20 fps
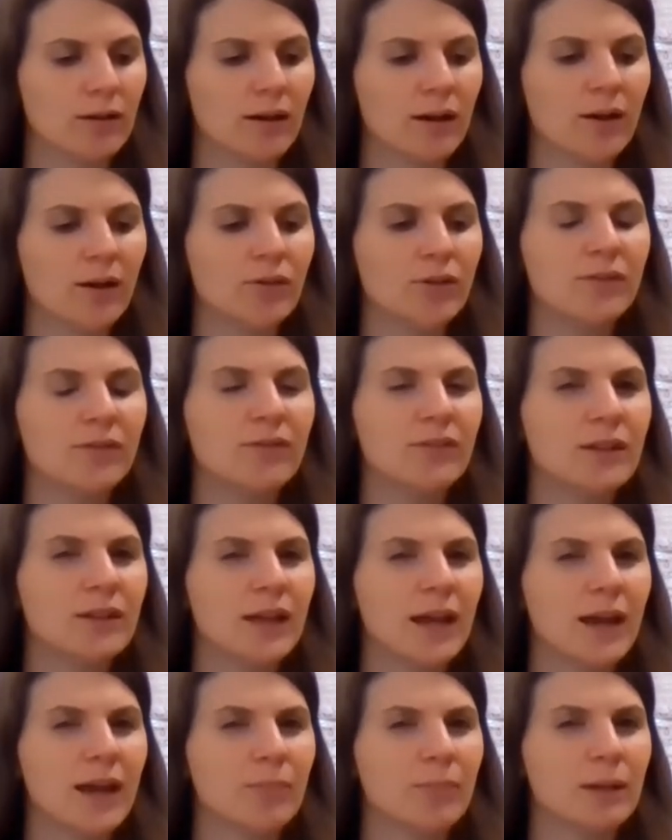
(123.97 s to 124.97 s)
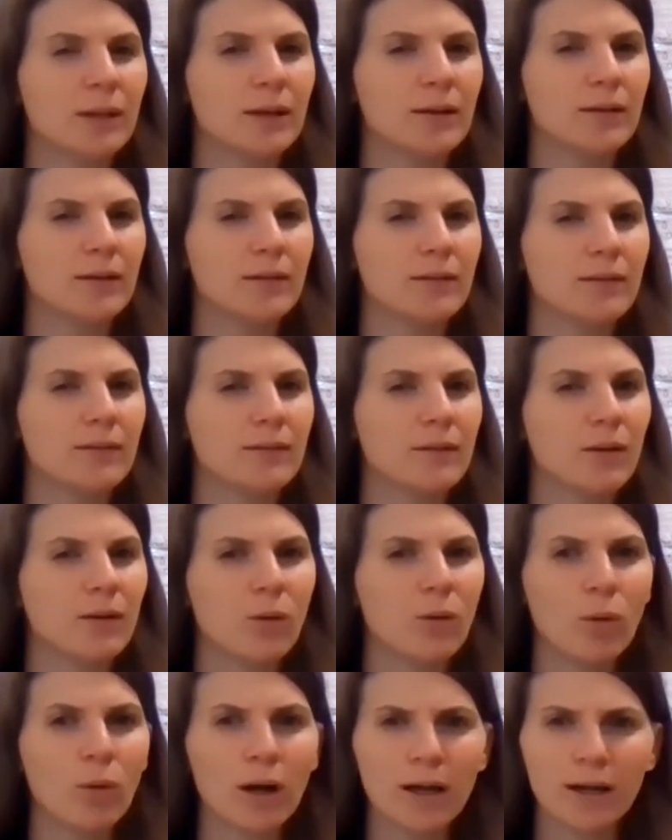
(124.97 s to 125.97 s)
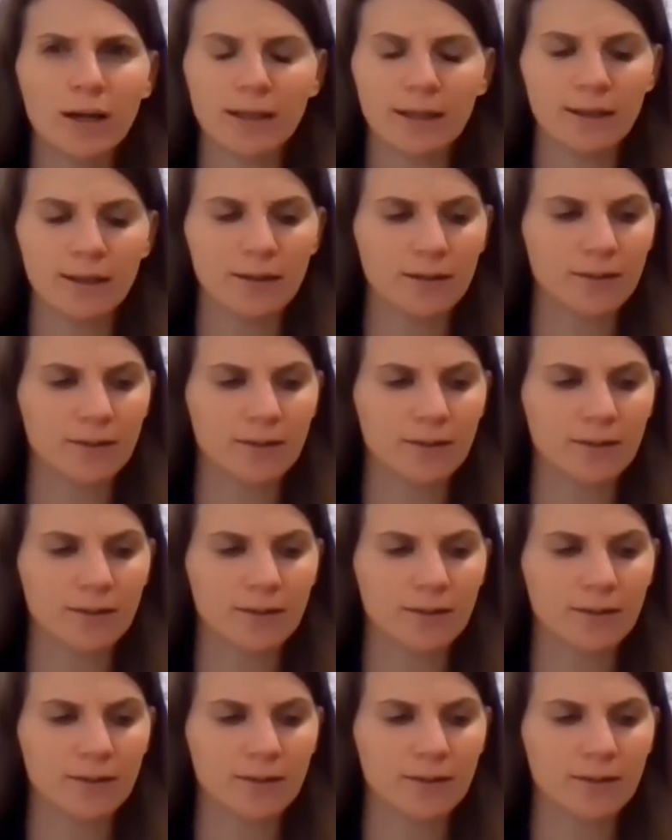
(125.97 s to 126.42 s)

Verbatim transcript: I only feel happy. Why?